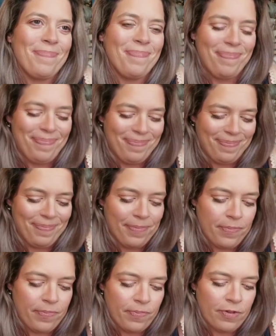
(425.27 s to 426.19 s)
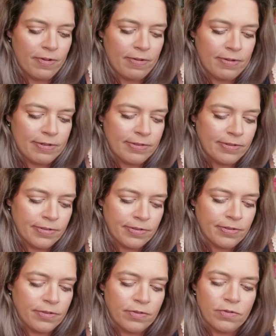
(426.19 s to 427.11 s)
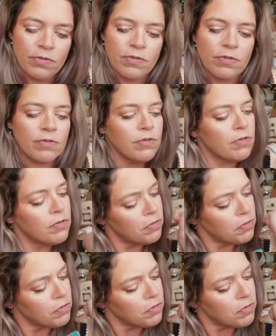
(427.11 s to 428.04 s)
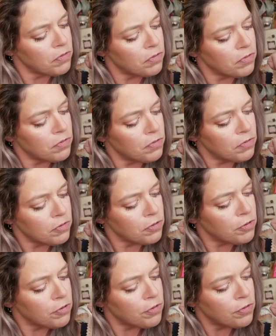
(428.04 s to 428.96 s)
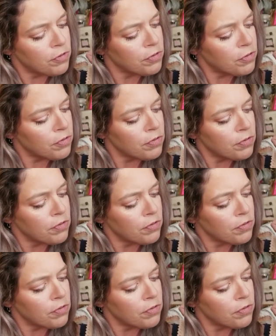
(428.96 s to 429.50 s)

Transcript: Nobody speaks.